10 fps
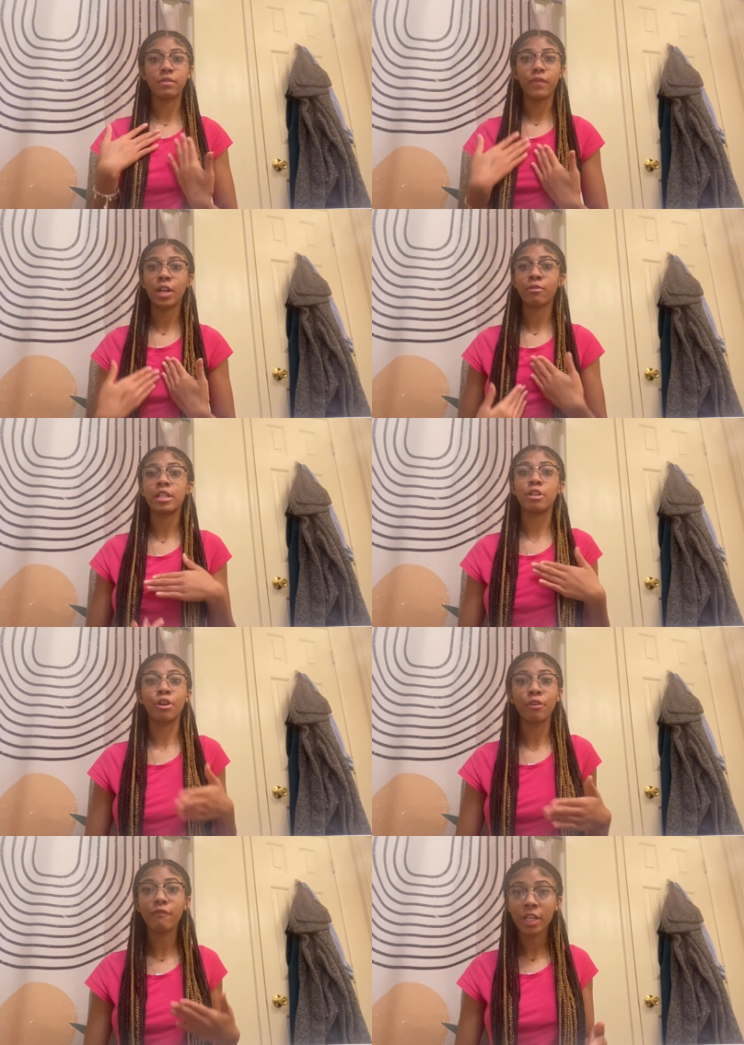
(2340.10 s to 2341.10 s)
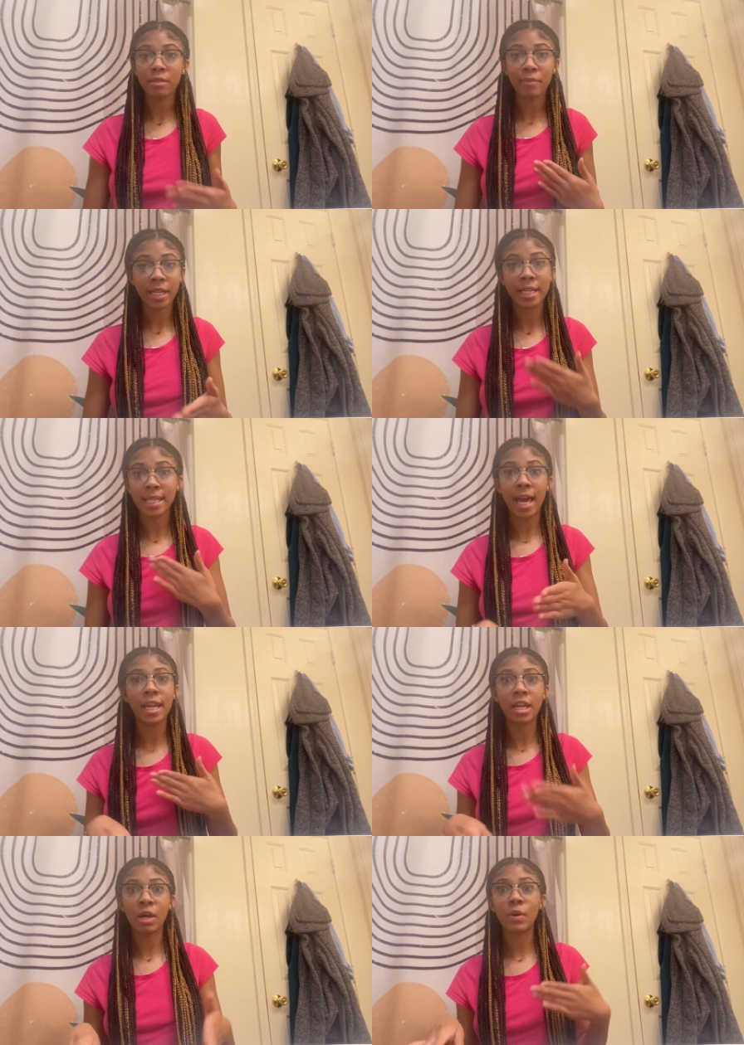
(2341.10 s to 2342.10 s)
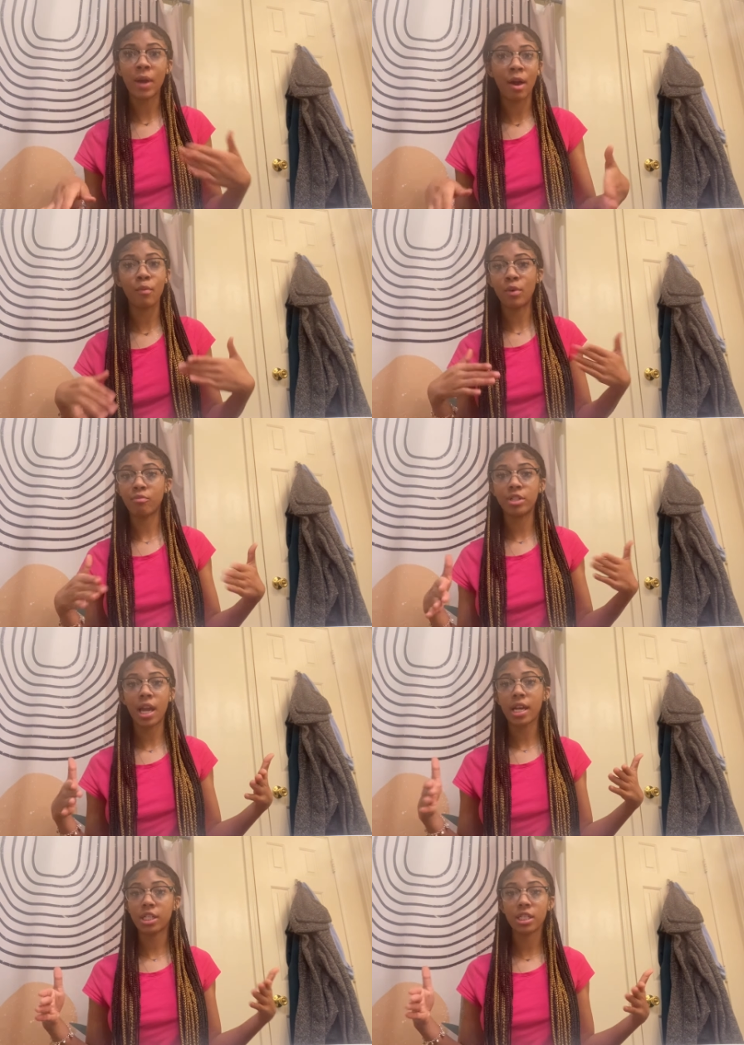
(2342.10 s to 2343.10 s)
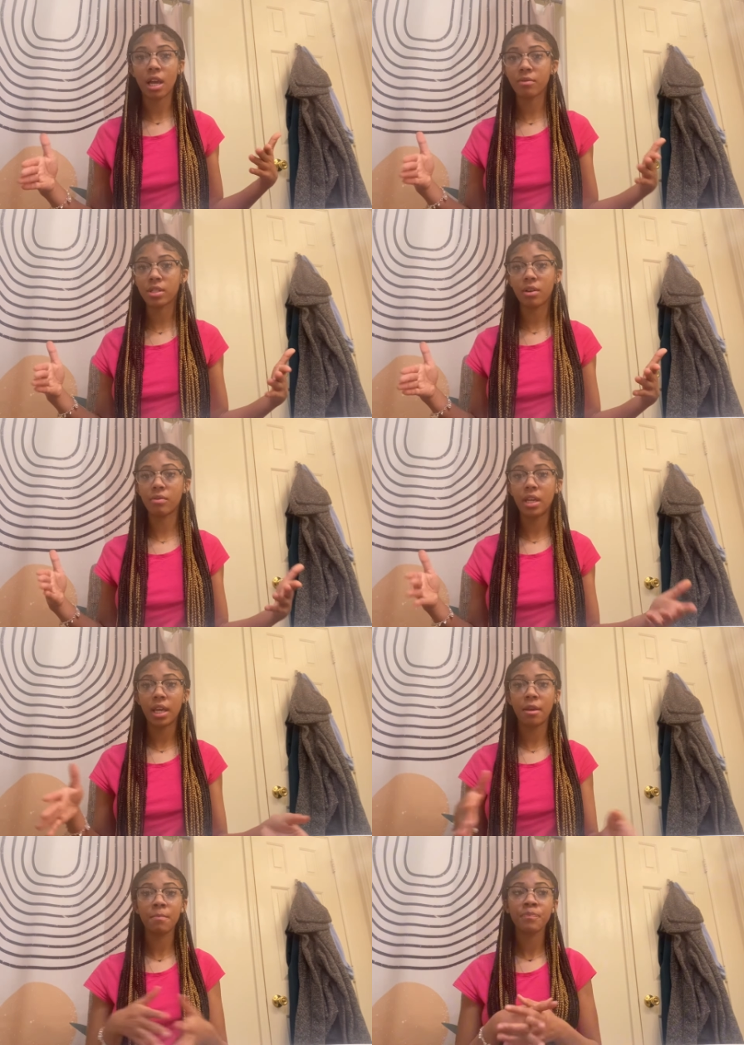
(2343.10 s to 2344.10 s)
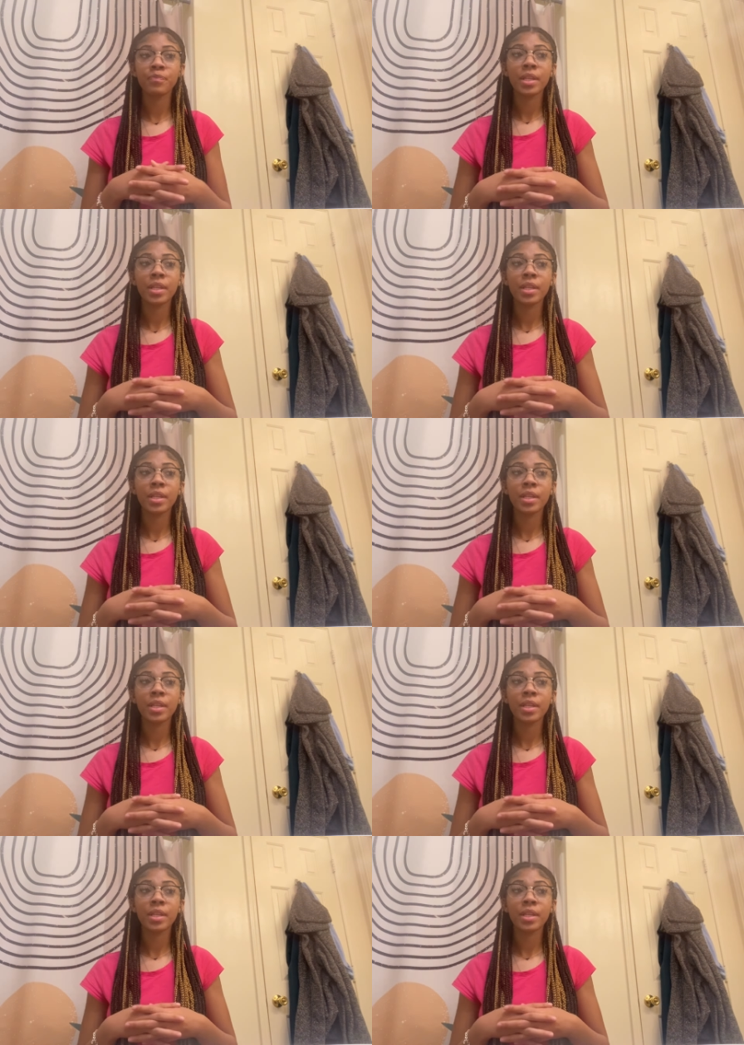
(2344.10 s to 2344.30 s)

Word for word: very nervous because i didn't know what reactions i was gonna get